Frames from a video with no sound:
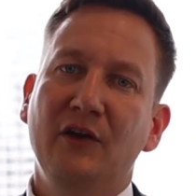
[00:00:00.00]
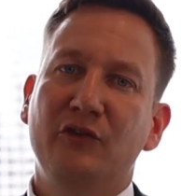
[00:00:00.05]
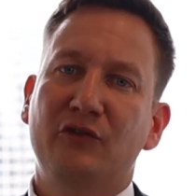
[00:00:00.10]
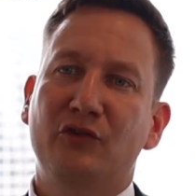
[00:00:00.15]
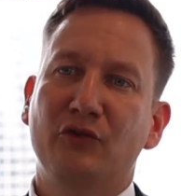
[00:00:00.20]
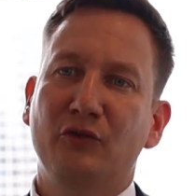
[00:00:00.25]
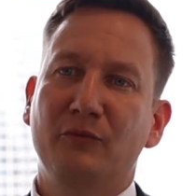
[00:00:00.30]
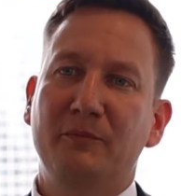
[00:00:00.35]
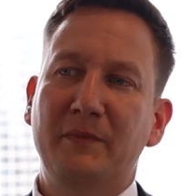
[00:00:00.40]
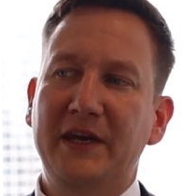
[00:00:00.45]

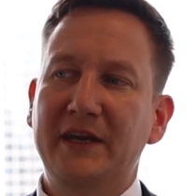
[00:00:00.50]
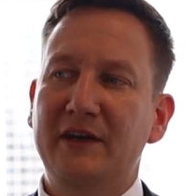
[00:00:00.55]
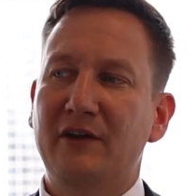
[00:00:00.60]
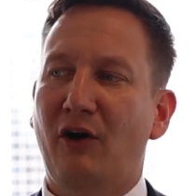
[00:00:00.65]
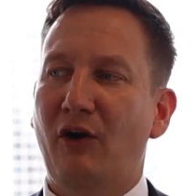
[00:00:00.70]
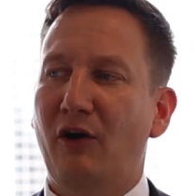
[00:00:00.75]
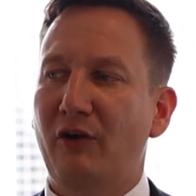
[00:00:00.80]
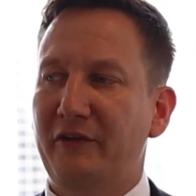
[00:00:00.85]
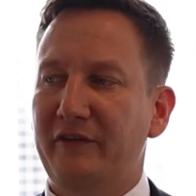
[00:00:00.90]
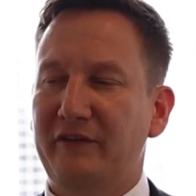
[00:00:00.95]
to meet
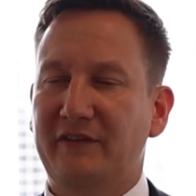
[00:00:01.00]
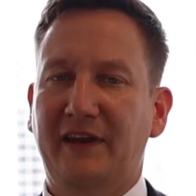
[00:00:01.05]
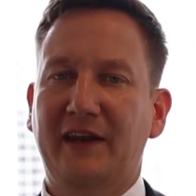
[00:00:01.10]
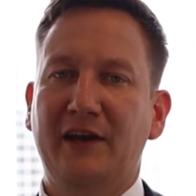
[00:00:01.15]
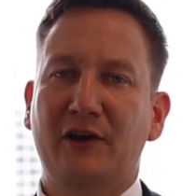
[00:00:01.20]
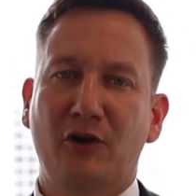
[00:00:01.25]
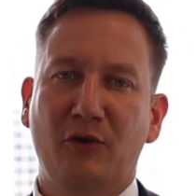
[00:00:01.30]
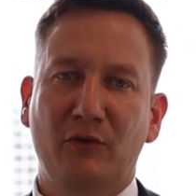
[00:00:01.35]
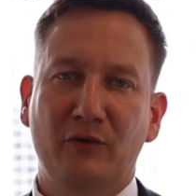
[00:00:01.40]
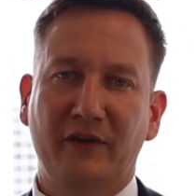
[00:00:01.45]
all the
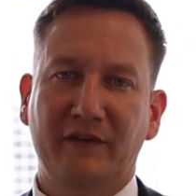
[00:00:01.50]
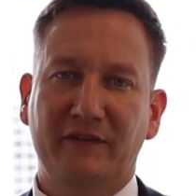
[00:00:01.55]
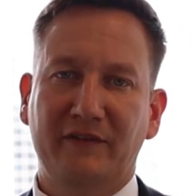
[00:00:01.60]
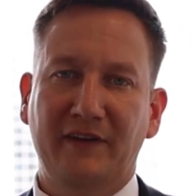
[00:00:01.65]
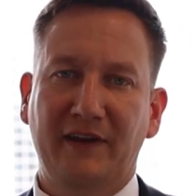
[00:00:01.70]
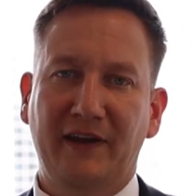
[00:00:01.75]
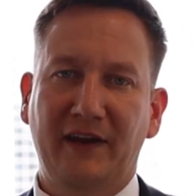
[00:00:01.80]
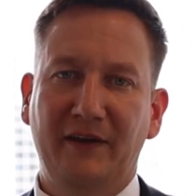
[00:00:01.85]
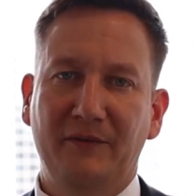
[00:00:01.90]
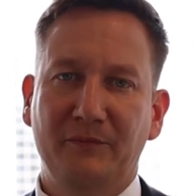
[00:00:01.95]
stakeholders
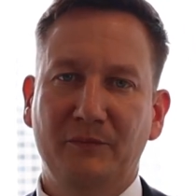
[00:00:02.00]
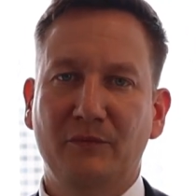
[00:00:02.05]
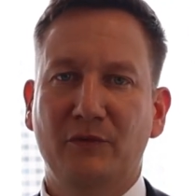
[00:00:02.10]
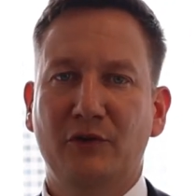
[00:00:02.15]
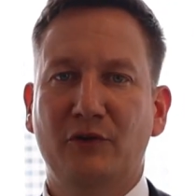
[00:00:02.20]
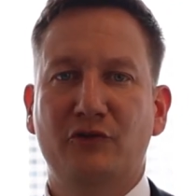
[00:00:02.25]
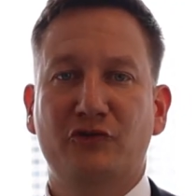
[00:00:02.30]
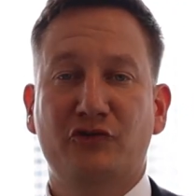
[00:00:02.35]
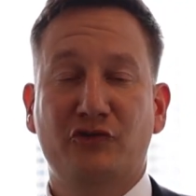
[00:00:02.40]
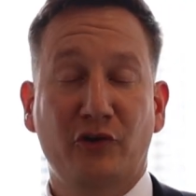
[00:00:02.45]
they
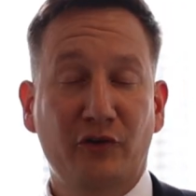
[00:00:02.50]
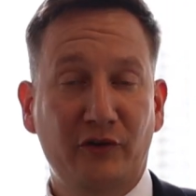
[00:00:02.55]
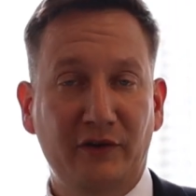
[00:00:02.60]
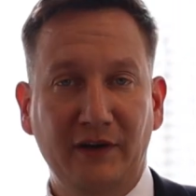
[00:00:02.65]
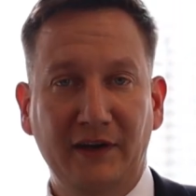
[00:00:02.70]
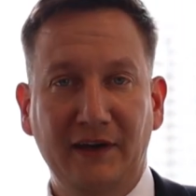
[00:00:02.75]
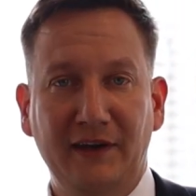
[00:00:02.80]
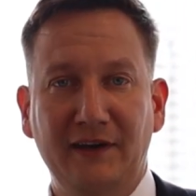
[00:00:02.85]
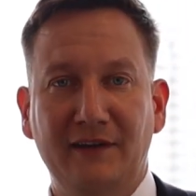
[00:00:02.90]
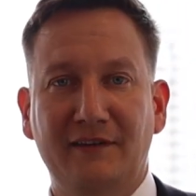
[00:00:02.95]
should
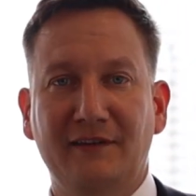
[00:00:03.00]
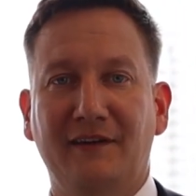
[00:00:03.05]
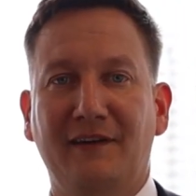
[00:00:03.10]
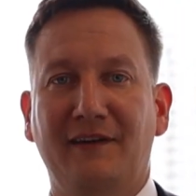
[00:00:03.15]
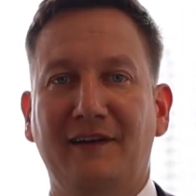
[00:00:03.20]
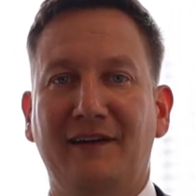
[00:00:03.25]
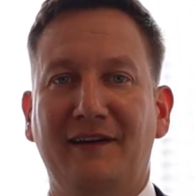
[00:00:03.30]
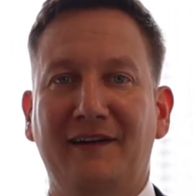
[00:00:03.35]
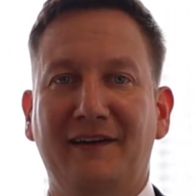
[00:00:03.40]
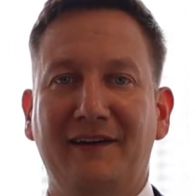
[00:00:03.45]
need
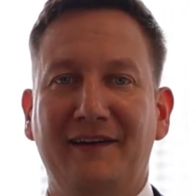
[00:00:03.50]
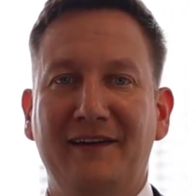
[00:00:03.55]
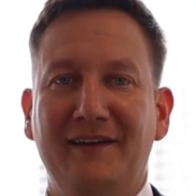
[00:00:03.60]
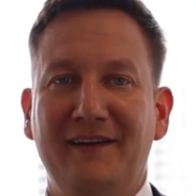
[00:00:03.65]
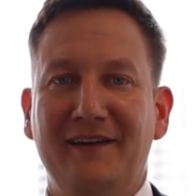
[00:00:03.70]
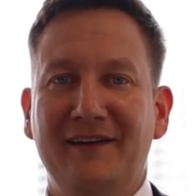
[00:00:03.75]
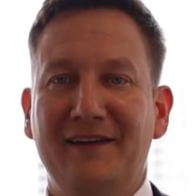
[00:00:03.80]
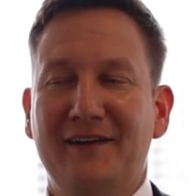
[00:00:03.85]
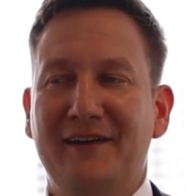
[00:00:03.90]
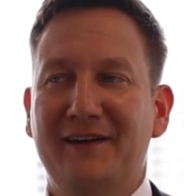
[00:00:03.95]

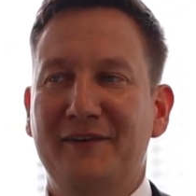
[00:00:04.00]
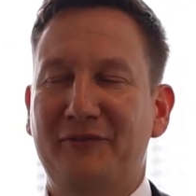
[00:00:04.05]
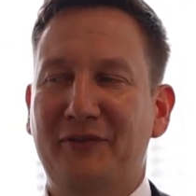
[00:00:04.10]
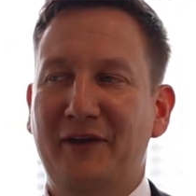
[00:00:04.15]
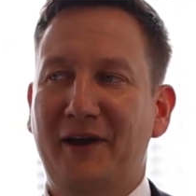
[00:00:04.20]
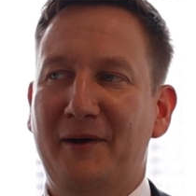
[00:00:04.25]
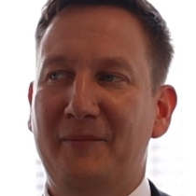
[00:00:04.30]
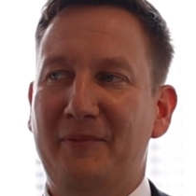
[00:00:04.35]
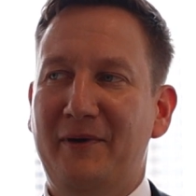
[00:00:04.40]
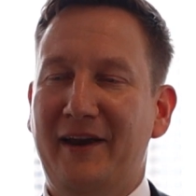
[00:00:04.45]
if
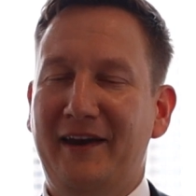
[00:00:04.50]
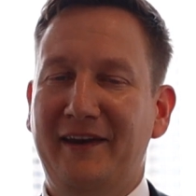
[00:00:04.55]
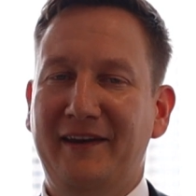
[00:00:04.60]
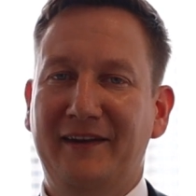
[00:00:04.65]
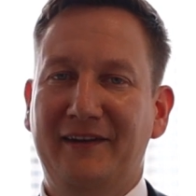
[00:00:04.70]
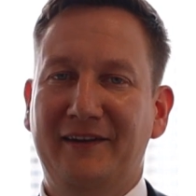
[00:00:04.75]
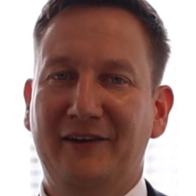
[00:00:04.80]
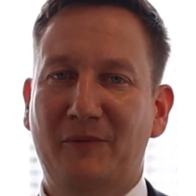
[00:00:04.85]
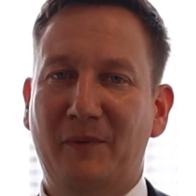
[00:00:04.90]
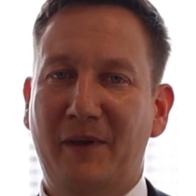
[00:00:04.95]
are
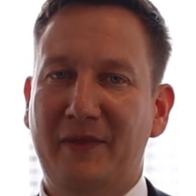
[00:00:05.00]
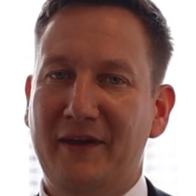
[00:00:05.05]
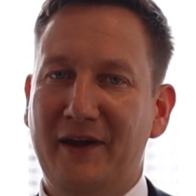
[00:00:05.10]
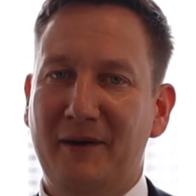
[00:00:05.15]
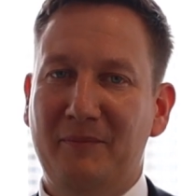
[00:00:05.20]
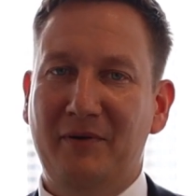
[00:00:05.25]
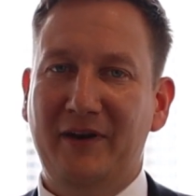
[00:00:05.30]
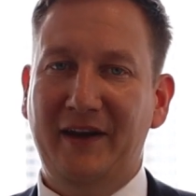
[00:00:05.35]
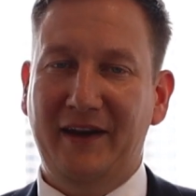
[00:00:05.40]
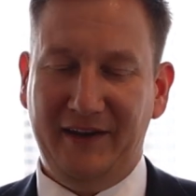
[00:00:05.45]
planning or when they
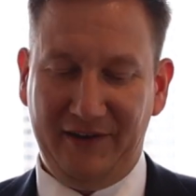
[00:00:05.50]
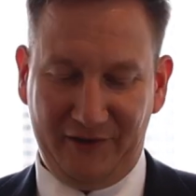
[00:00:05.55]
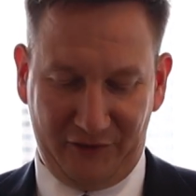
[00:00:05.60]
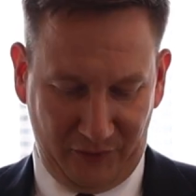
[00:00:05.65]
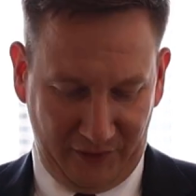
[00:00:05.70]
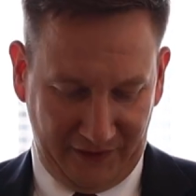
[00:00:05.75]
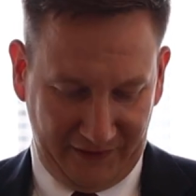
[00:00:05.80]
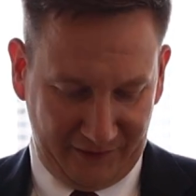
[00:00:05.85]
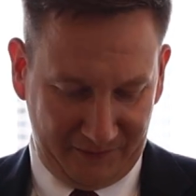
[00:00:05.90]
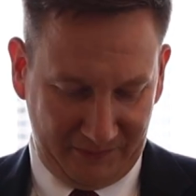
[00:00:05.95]
are planning
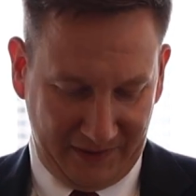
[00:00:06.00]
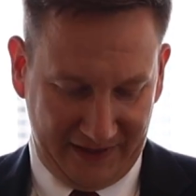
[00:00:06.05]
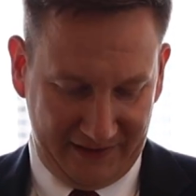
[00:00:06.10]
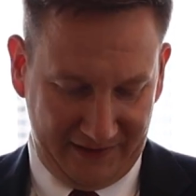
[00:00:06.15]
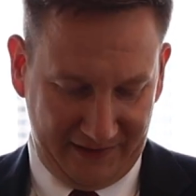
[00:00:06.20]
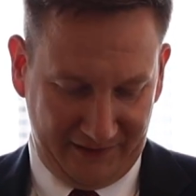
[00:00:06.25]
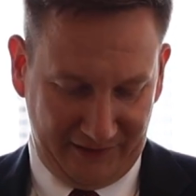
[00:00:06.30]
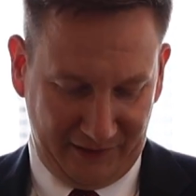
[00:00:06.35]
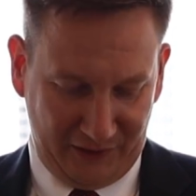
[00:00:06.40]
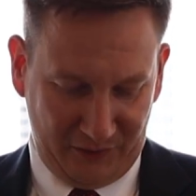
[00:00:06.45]
to
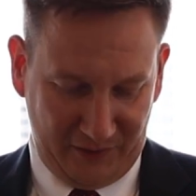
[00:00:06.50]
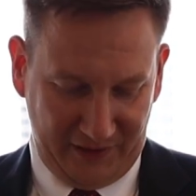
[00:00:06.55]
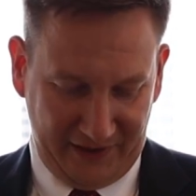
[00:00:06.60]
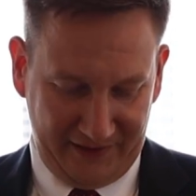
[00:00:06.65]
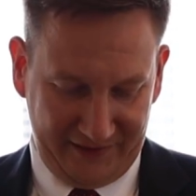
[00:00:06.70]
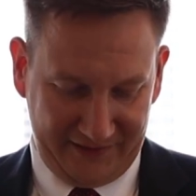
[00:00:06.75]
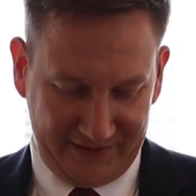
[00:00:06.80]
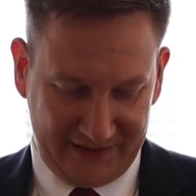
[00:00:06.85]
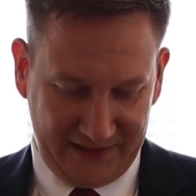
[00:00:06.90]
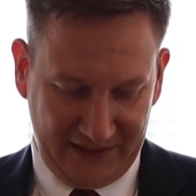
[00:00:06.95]
expand in the
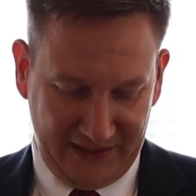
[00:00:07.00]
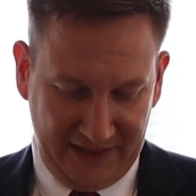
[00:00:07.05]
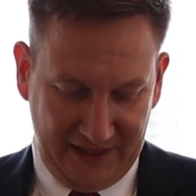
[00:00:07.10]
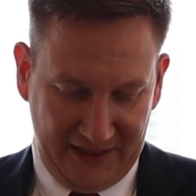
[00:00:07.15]
US.